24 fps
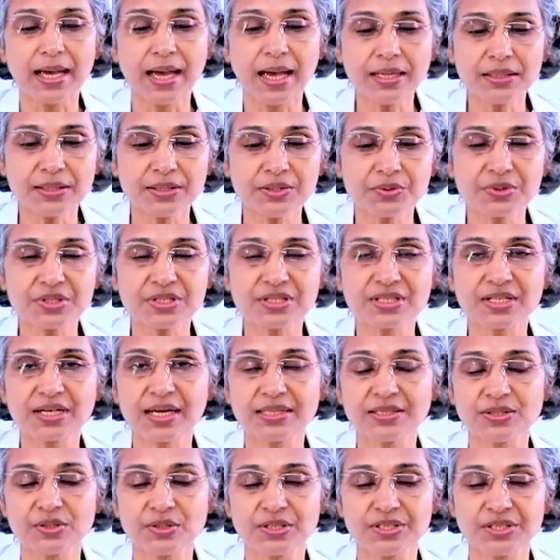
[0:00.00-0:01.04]
and it was
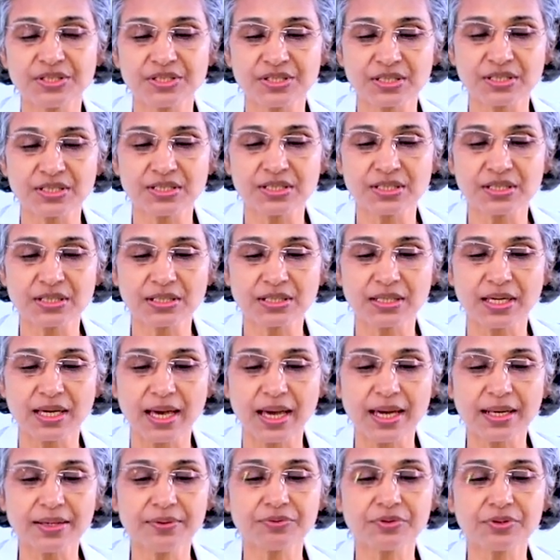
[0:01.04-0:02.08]
gradually increasing,
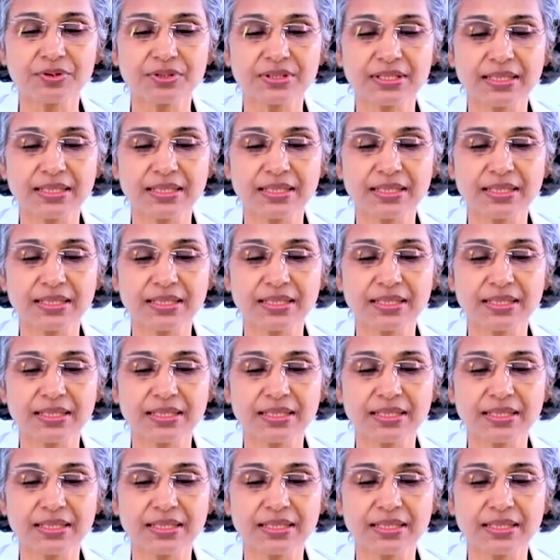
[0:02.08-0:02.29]
and for